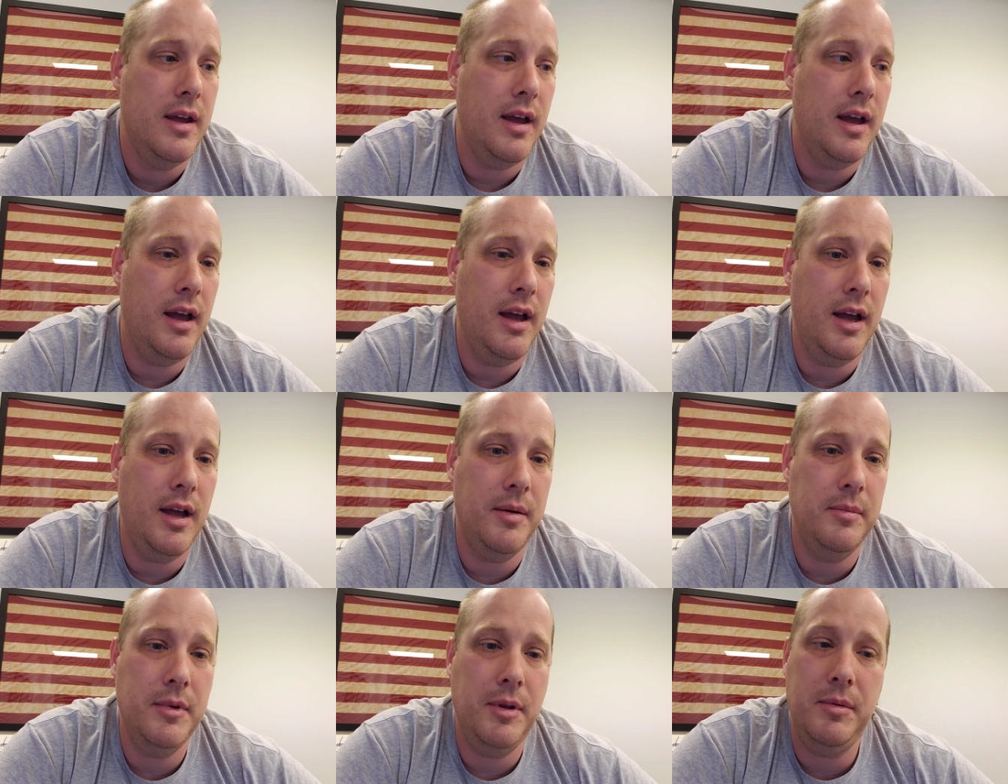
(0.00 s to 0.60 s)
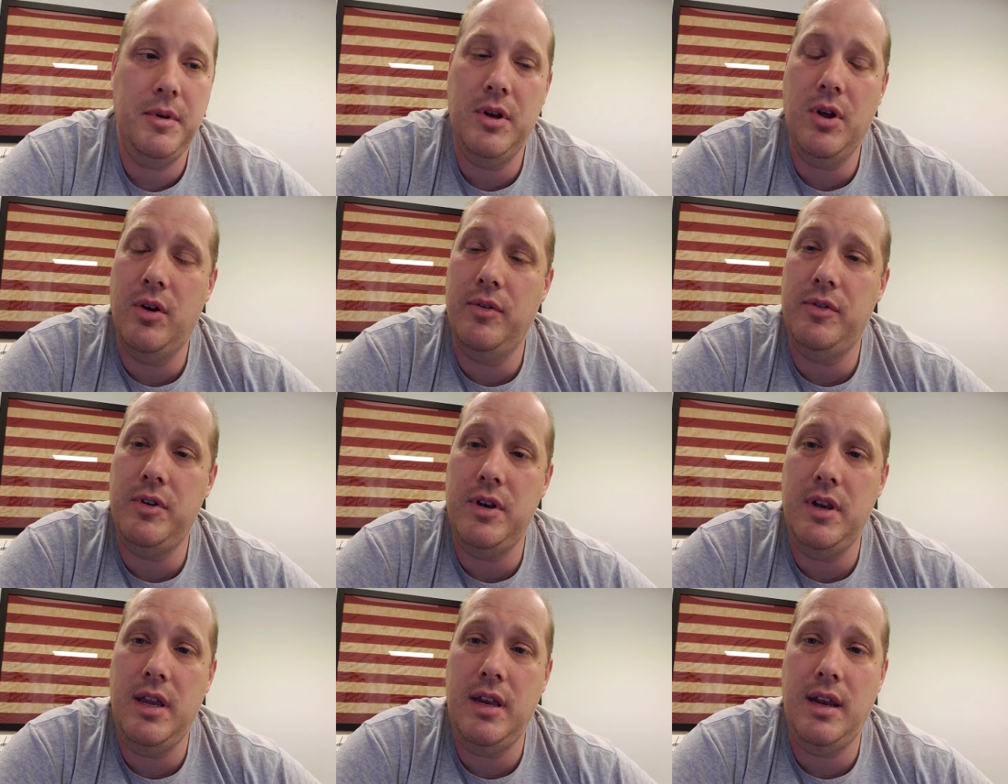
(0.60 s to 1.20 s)
Um, let me know
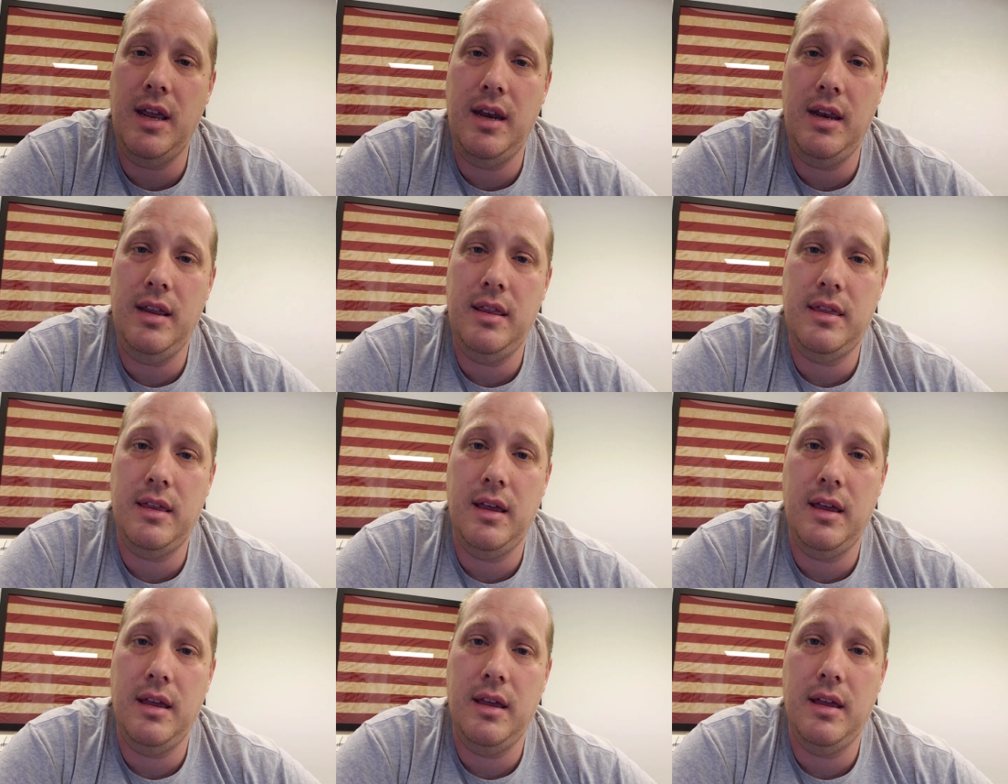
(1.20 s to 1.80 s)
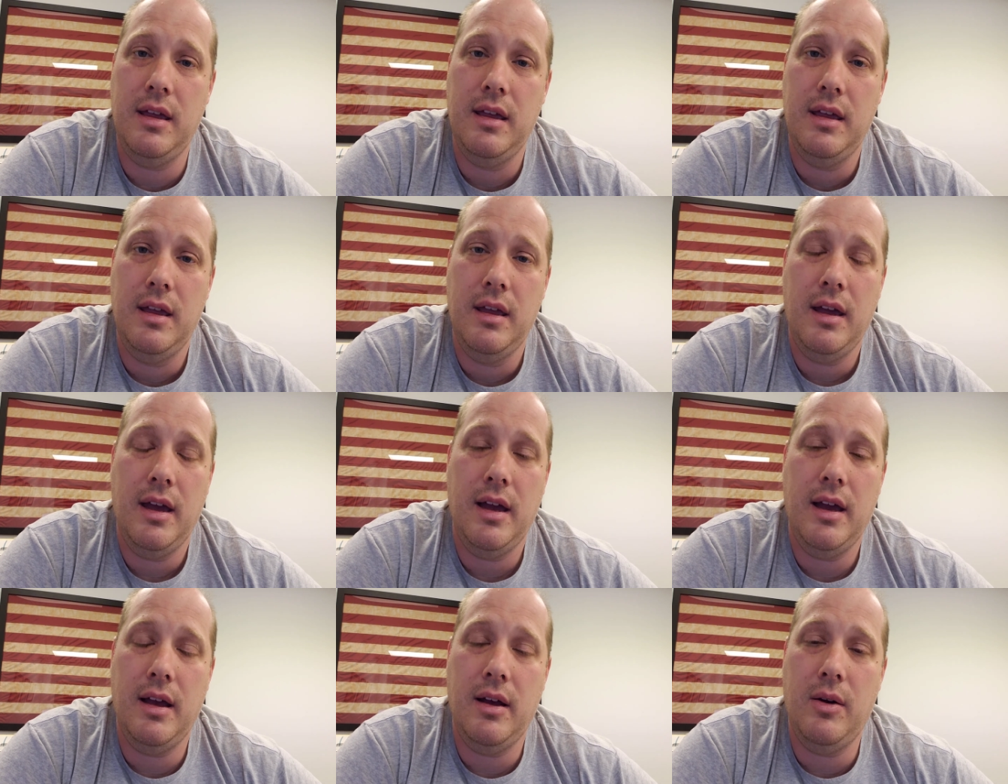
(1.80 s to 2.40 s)
if you need anything.
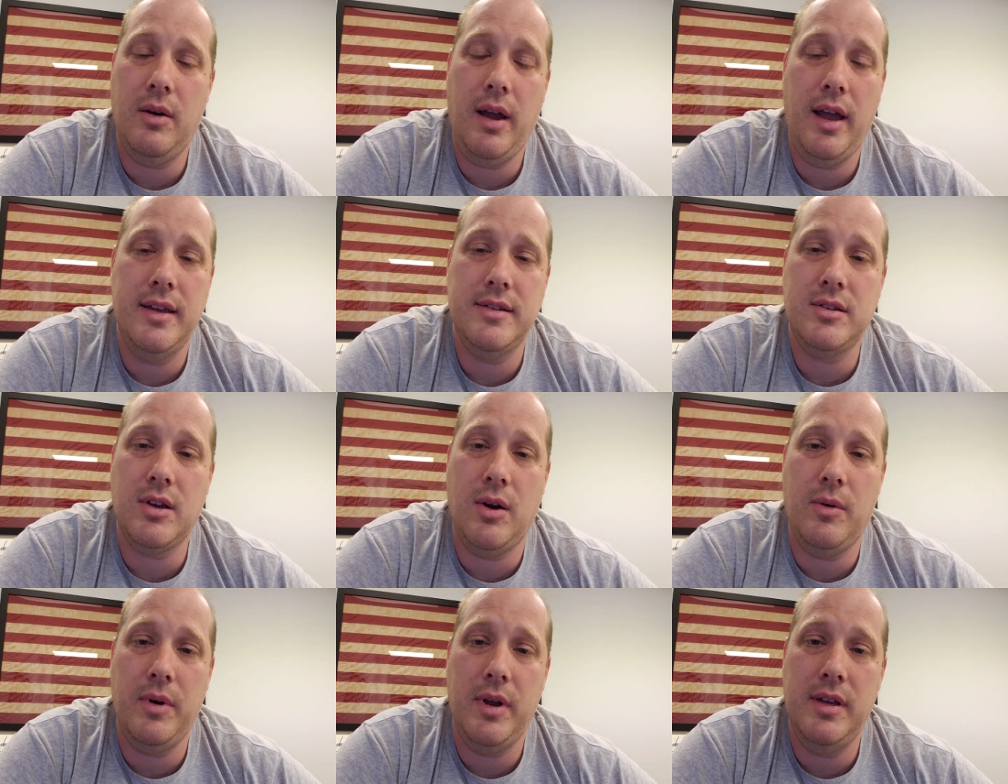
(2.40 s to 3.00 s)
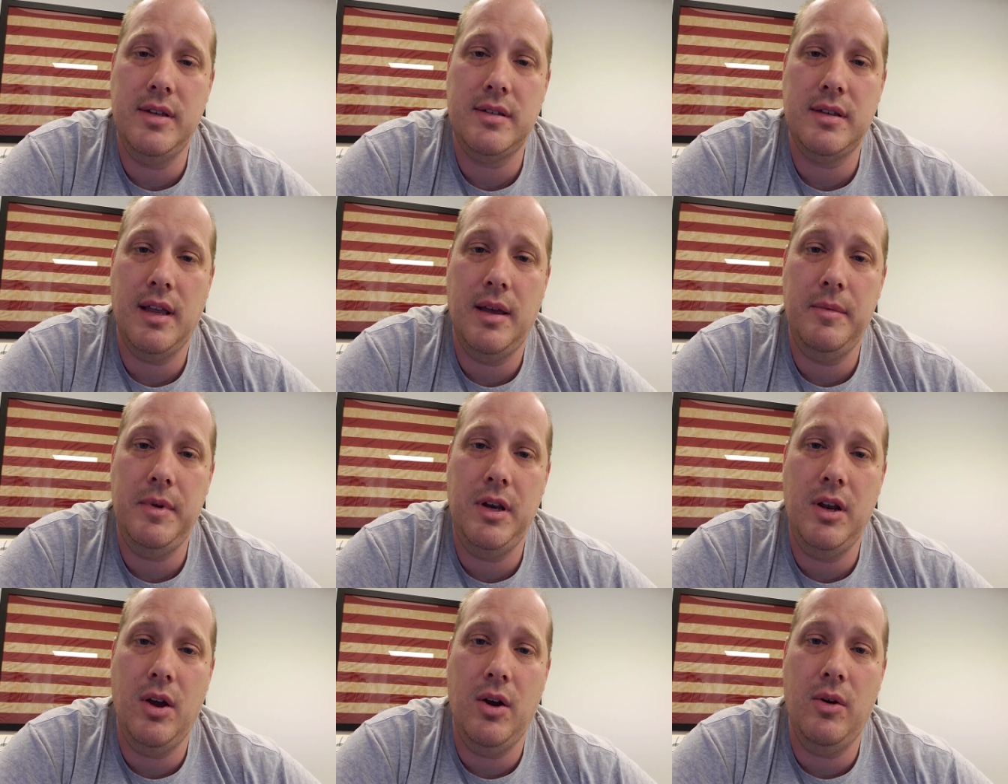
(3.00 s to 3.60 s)
I'll, as always, let
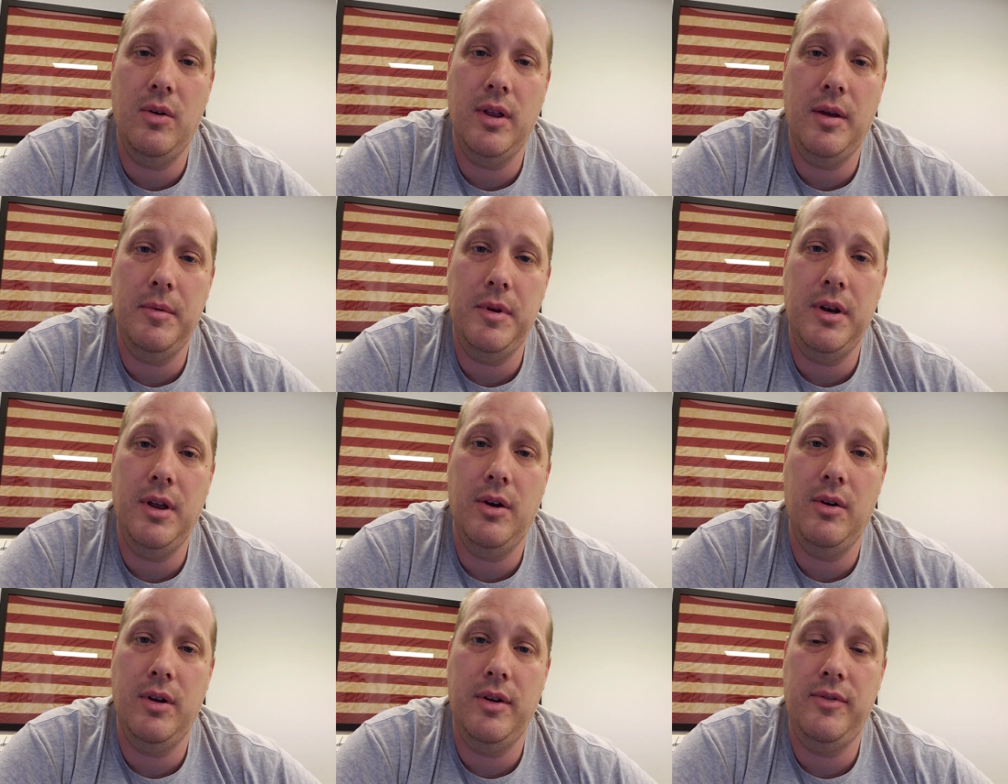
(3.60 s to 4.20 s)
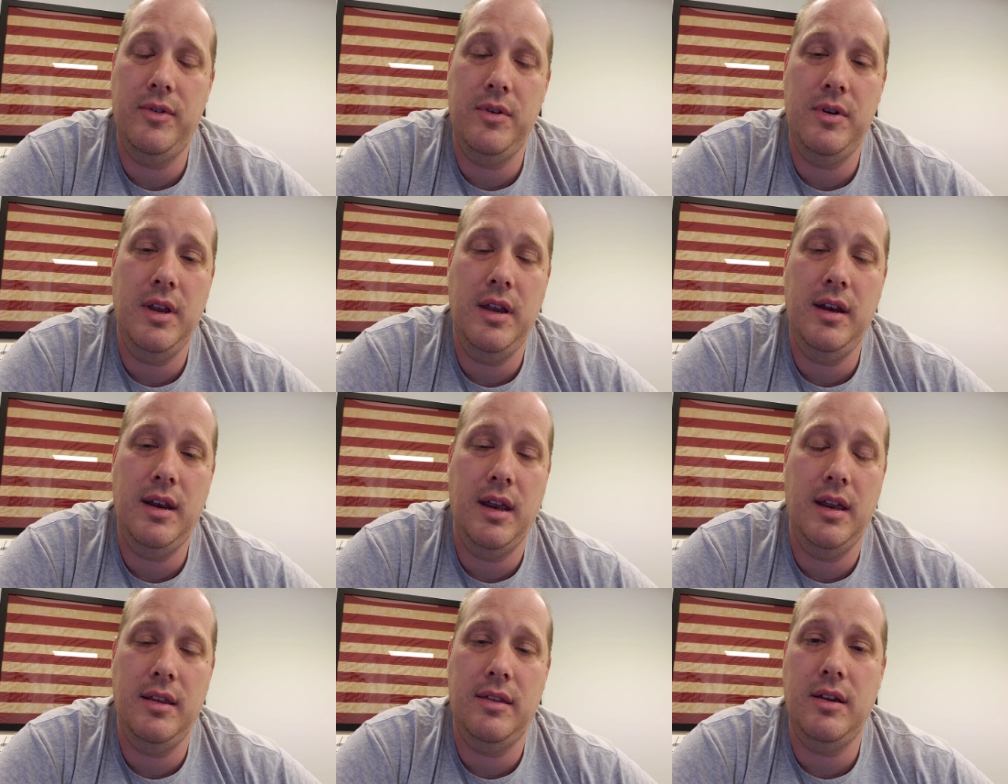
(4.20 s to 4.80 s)
me know. Let me know if you
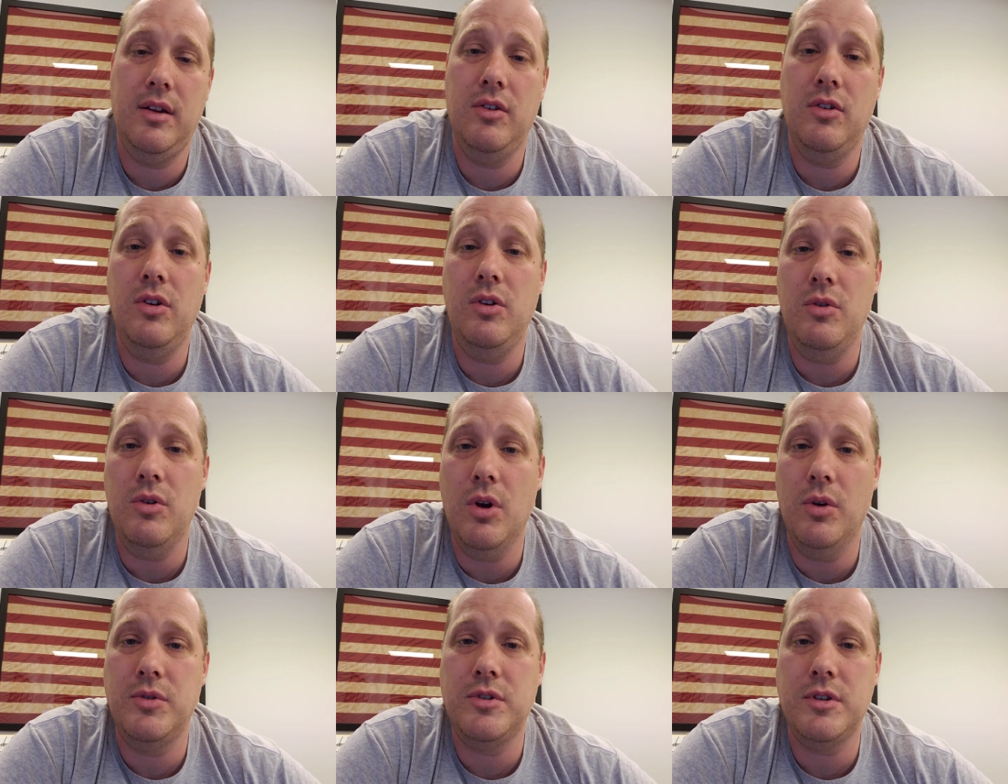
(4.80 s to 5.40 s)
need anything or you know